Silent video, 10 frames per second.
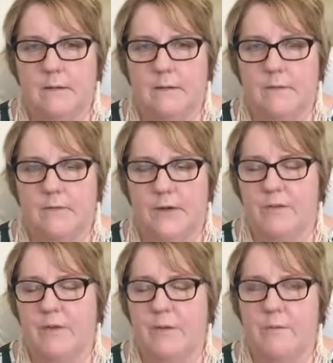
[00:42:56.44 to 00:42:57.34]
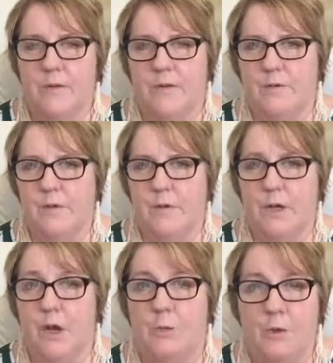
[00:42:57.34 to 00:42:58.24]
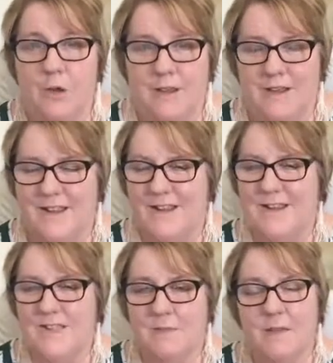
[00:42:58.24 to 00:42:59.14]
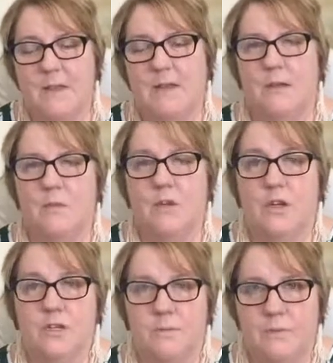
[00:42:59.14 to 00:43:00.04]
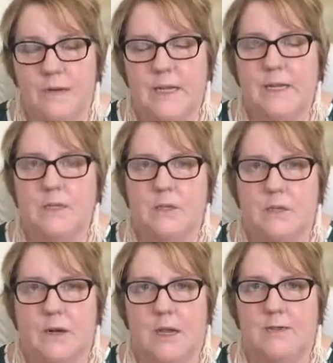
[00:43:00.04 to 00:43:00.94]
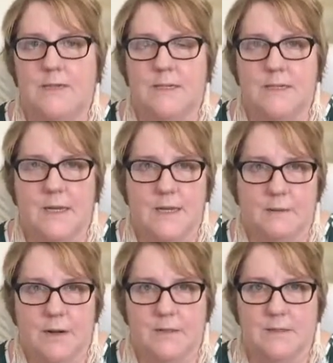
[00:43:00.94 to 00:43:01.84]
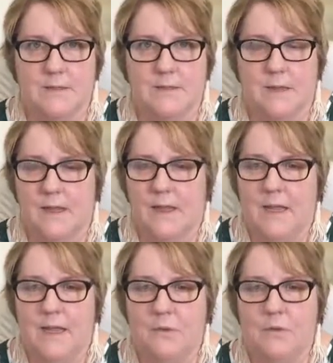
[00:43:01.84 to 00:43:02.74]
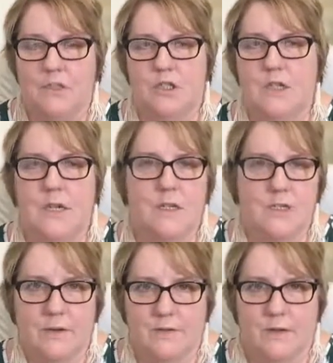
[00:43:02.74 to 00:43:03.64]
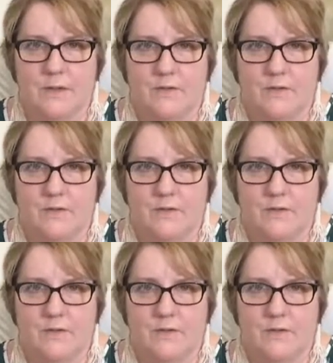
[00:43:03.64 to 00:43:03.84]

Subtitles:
Forever Moving Forward Homework, something that I want you to bring into your life as a daily practice. It will change everything